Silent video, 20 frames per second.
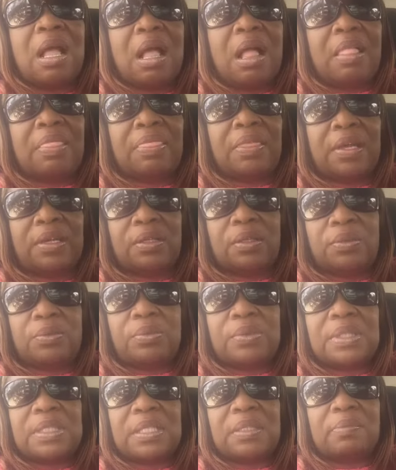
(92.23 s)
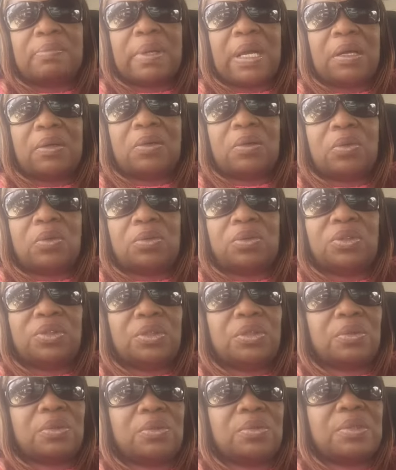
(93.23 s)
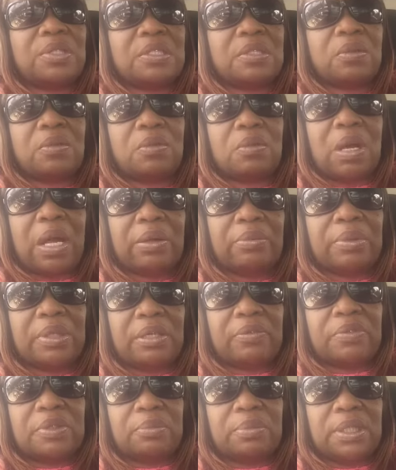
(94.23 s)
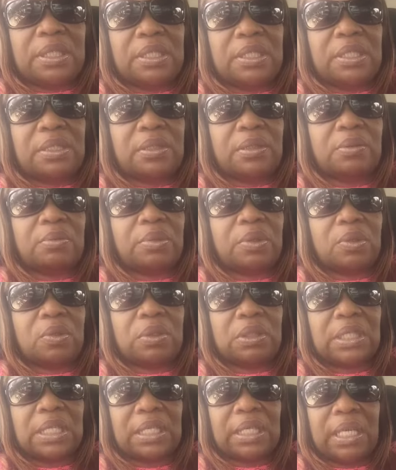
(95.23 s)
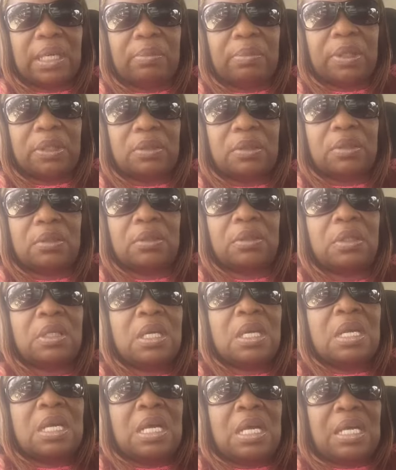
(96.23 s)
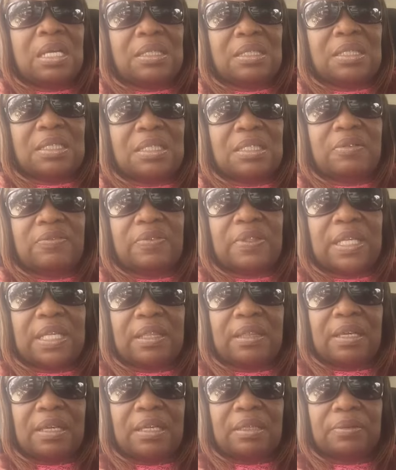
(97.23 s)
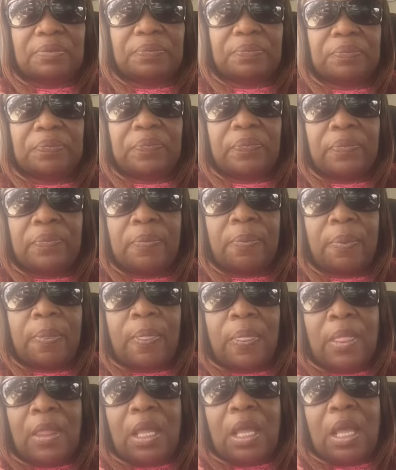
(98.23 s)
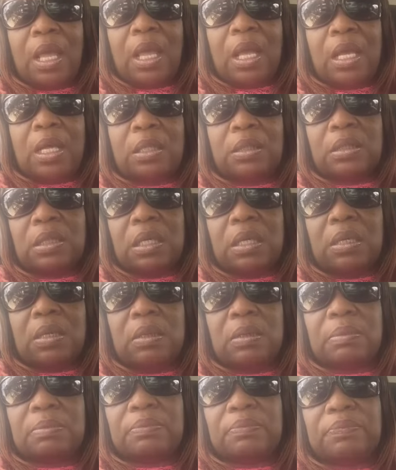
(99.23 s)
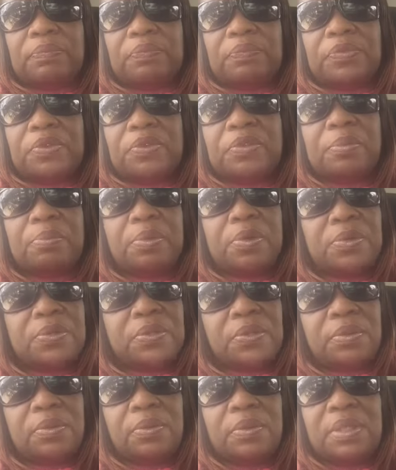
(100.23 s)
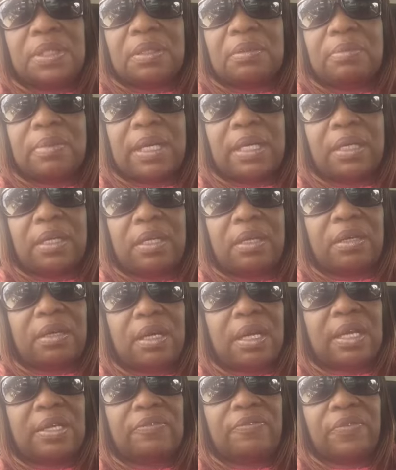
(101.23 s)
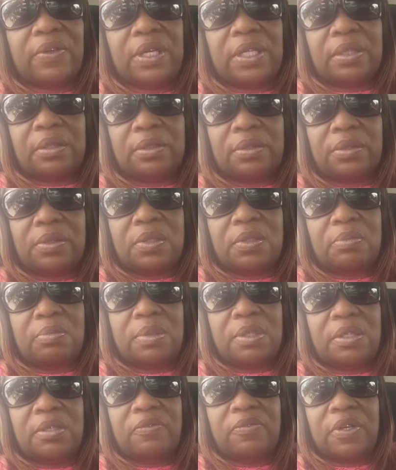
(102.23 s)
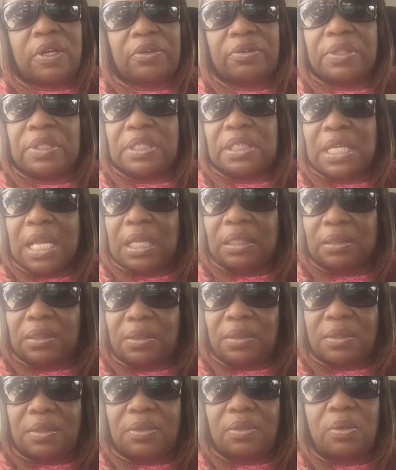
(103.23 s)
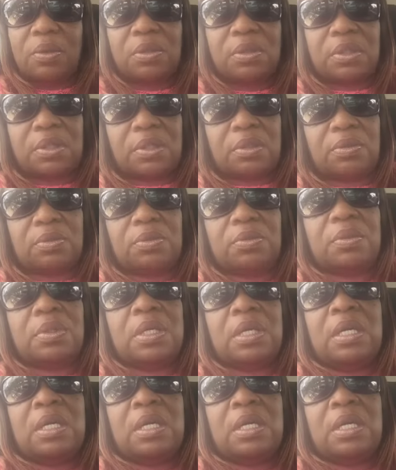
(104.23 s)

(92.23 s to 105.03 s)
and then loose it back out, you know, so I wouldn't have to be dealing with all that chemical and stuff like that. And the person who did my hair, I find her to be very talented also,